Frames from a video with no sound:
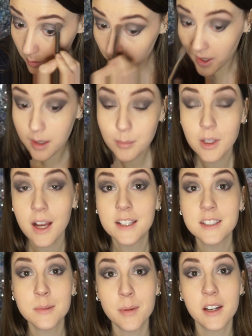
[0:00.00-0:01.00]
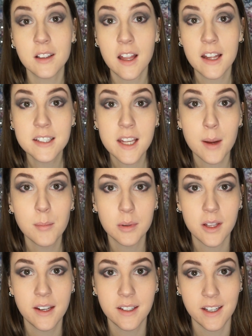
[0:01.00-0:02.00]
Bottom line, spend a lot of time
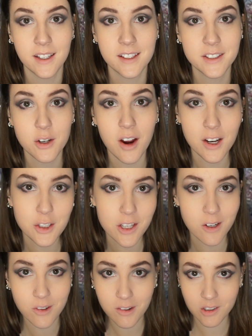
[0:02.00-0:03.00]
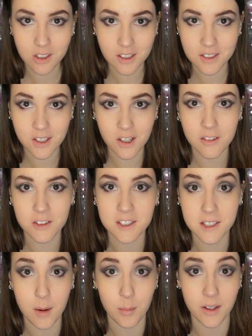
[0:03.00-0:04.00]
blending because your eyeshadow never looks good if
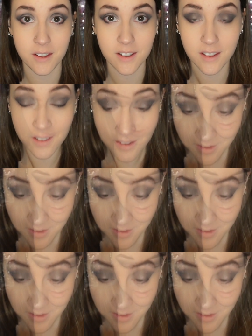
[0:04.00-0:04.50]
it's not blended.